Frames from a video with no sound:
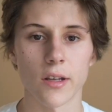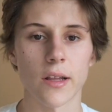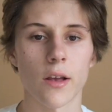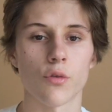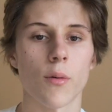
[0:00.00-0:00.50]
it.
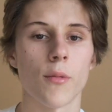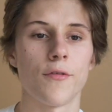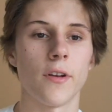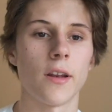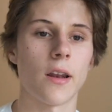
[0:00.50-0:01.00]
There's one more
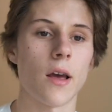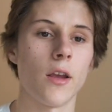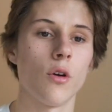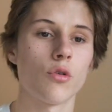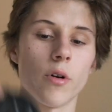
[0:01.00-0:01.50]
thing that I
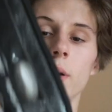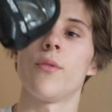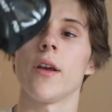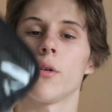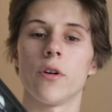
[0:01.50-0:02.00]
usually
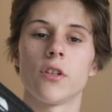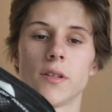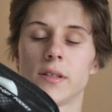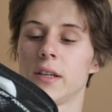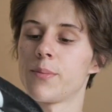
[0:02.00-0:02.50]
bring, which
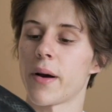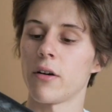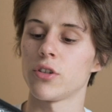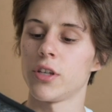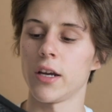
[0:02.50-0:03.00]
is this
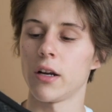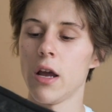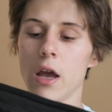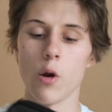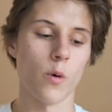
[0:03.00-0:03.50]
pouch here
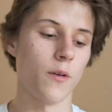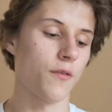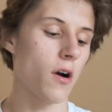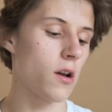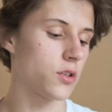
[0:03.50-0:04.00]
with all